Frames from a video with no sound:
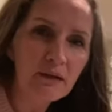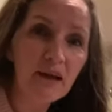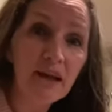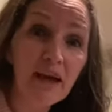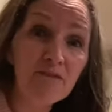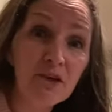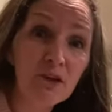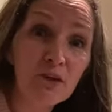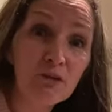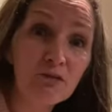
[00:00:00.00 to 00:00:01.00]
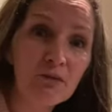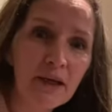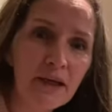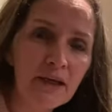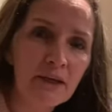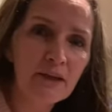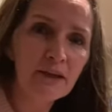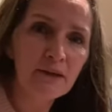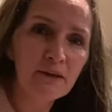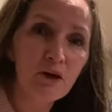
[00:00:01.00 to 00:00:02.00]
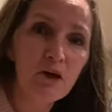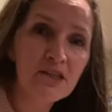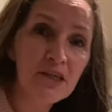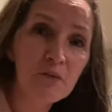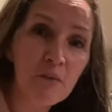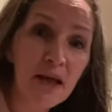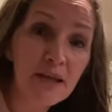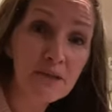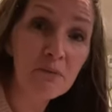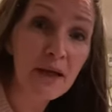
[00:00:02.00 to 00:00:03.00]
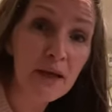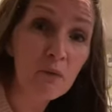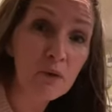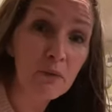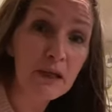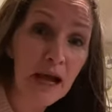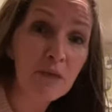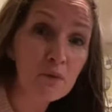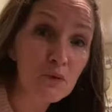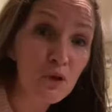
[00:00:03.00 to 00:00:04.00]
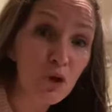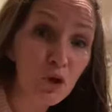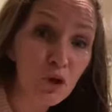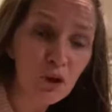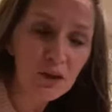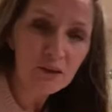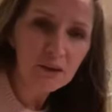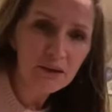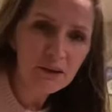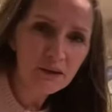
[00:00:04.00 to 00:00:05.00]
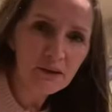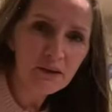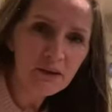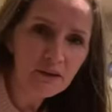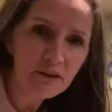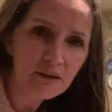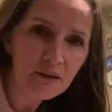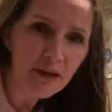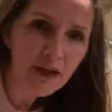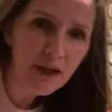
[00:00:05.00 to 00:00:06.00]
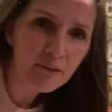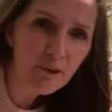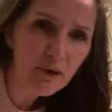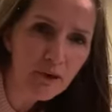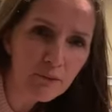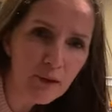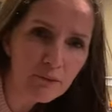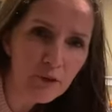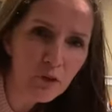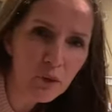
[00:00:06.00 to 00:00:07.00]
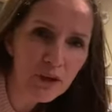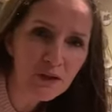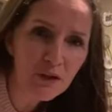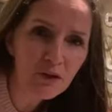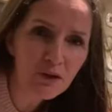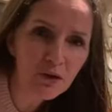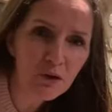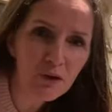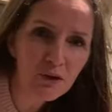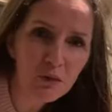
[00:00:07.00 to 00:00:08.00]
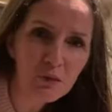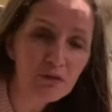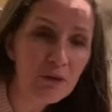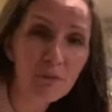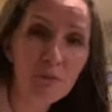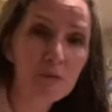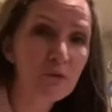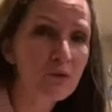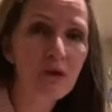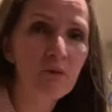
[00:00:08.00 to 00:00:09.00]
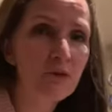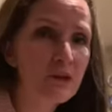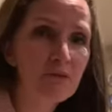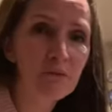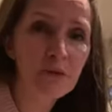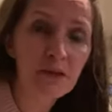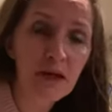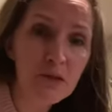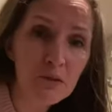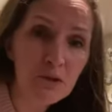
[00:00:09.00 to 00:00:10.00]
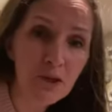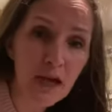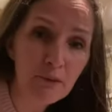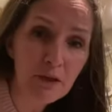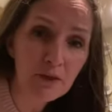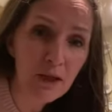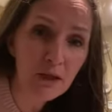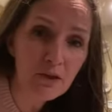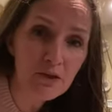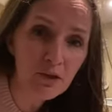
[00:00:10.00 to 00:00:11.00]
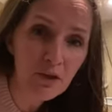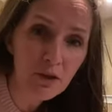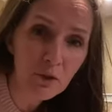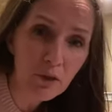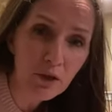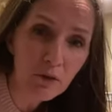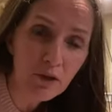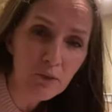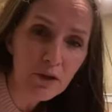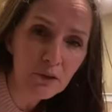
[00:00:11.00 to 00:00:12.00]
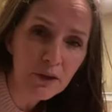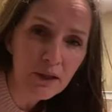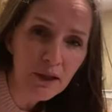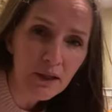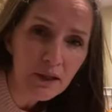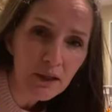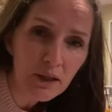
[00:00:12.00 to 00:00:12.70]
I'd love you to cook for me. The ideal man to me would be able to cook. I'm coming to Queenstown on July the 20th. People, don't bother giving me dates when you're coming and that, because I don't know what I'm going to be doing there.